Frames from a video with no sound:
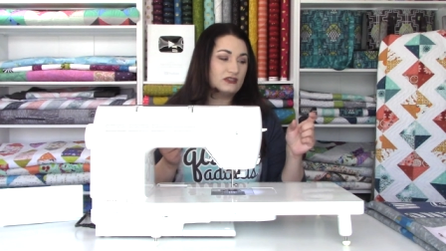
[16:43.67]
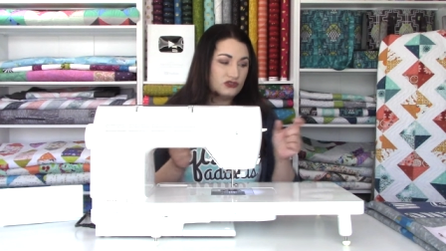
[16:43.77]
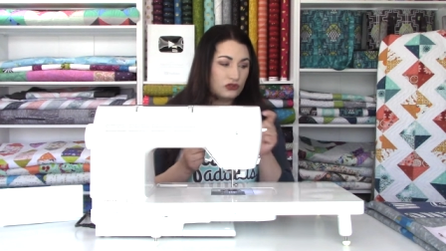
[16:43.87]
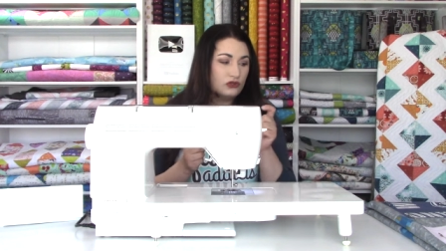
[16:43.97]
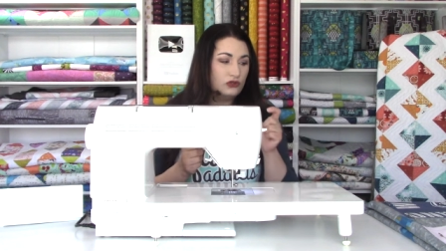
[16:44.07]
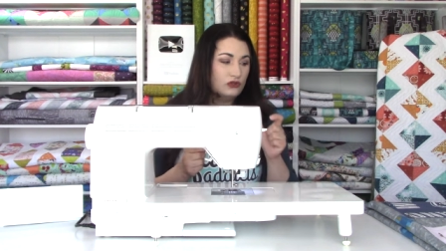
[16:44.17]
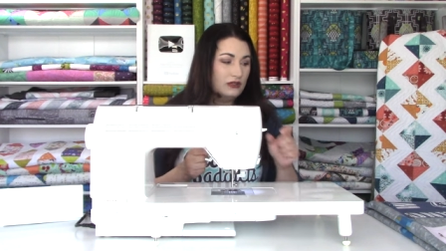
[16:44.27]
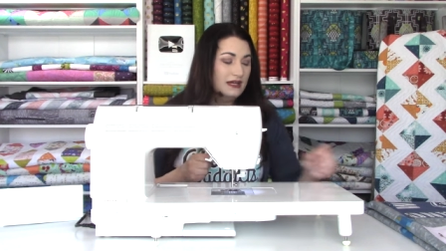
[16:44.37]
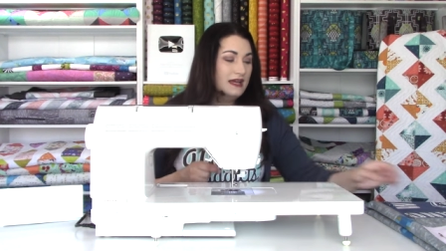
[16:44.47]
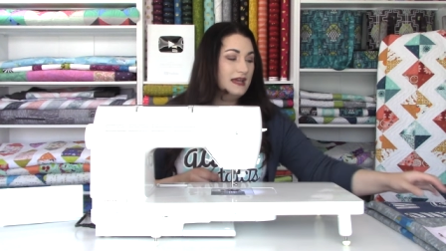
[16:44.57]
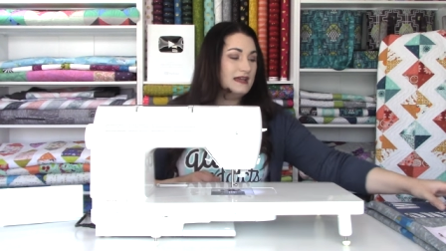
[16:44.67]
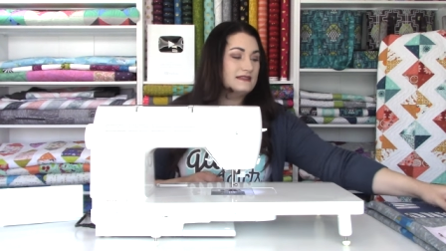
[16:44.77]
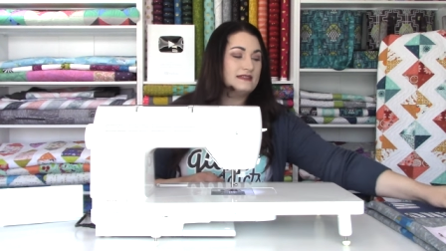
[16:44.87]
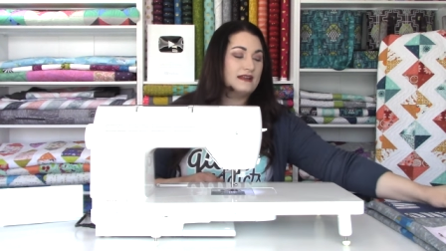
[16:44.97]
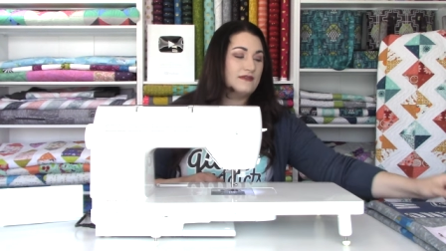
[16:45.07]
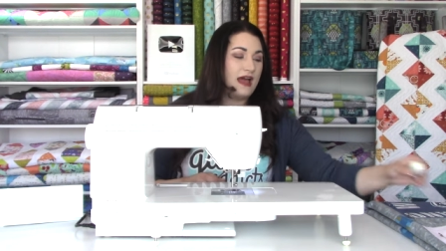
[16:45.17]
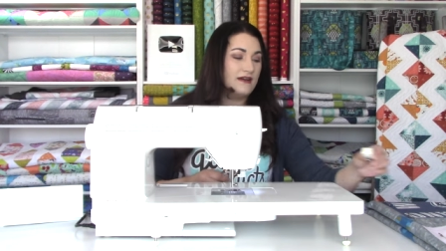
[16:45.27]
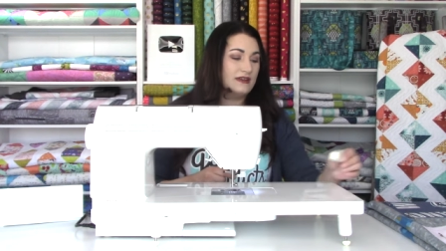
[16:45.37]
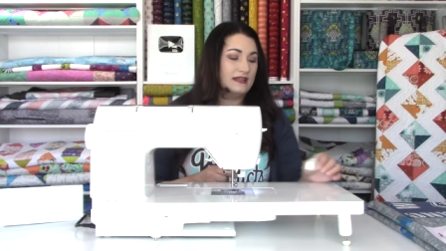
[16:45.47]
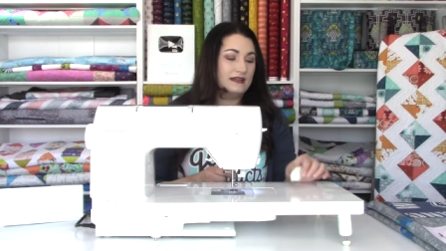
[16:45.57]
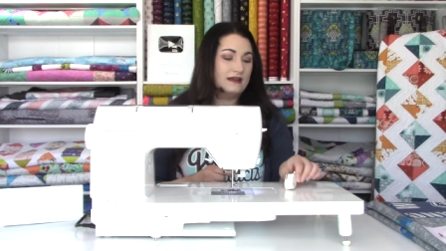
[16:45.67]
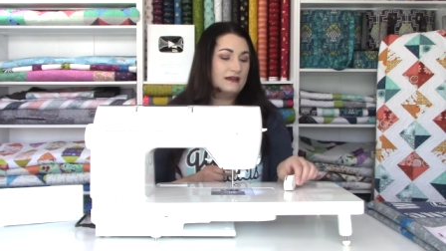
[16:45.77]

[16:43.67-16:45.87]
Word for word: circle instead of having,